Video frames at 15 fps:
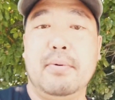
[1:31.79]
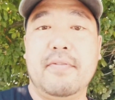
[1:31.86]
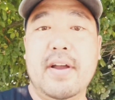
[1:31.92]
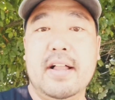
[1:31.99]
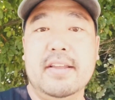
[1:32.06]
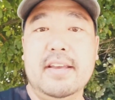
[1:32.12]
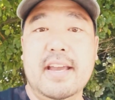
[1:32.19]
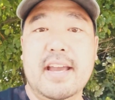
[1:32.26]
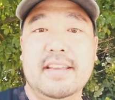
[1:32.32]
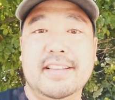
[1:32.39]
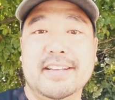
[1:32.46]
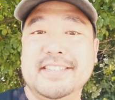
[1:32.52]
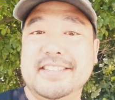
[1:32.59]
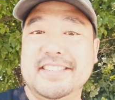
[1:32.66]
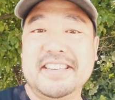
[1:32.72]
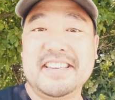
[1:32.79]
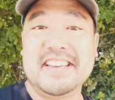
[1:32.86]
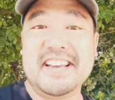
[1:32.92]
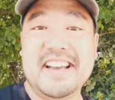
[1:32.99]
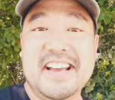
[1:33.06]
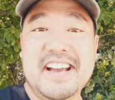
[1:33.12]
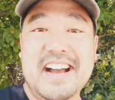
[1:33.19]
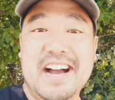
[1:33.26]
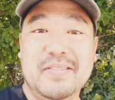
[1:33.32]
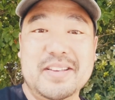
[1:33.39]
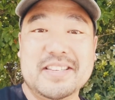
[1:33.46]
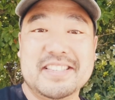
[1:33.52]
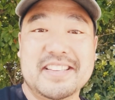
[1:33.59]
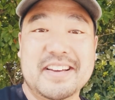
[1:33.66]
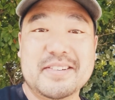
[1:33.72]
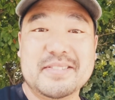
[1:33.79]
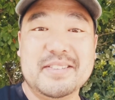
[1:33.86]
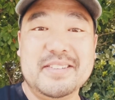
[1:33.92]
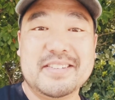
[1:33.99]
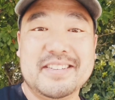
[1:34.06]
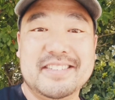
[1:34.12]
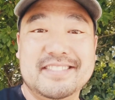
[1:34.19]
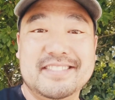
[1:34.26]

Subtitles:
Valley and let's see how these sliders look.